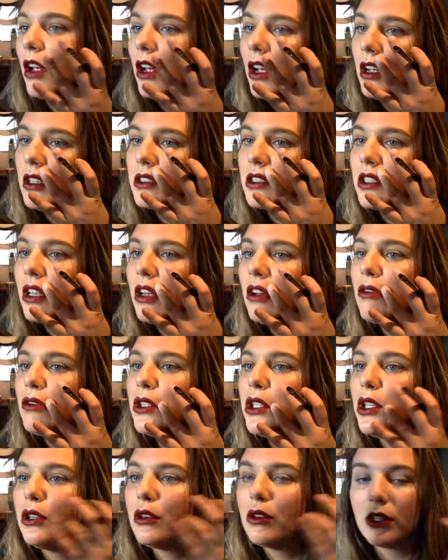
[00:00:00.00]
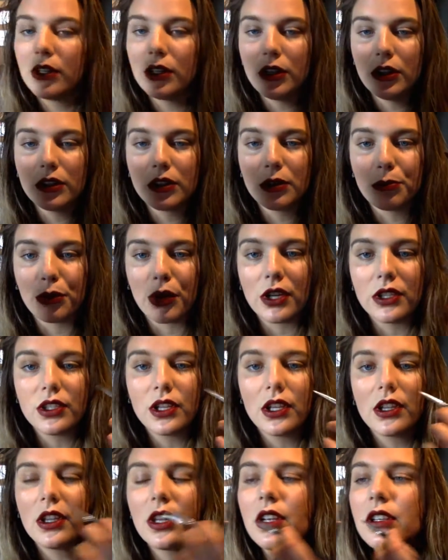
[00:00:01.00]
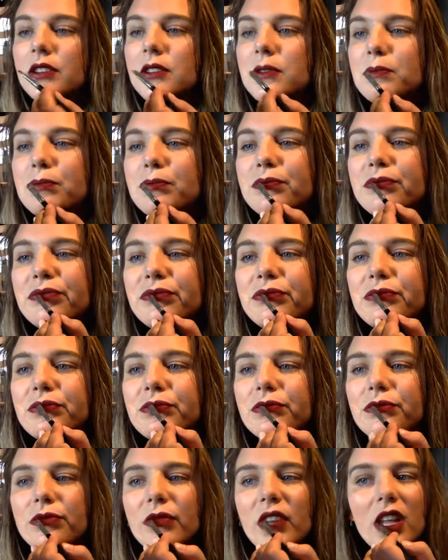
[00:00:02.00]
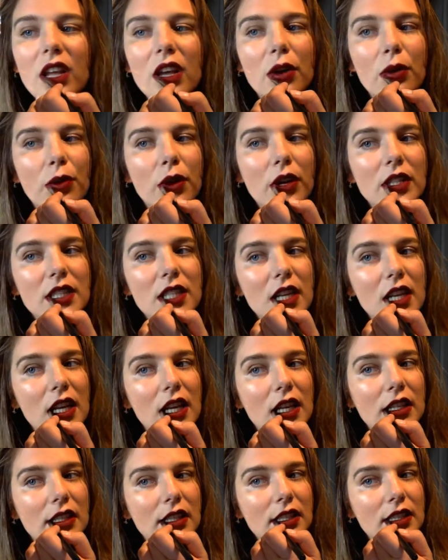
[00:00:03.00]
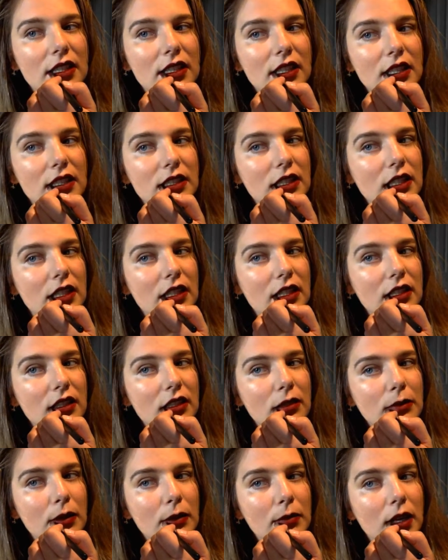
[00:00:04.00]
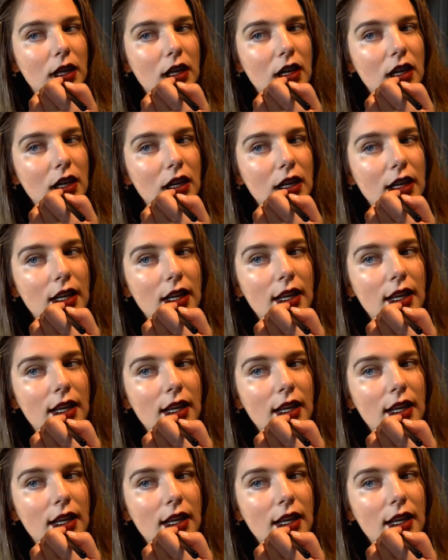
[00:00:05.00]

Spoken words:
Also, when you use a brush like this, it works it into the skin a little bit better,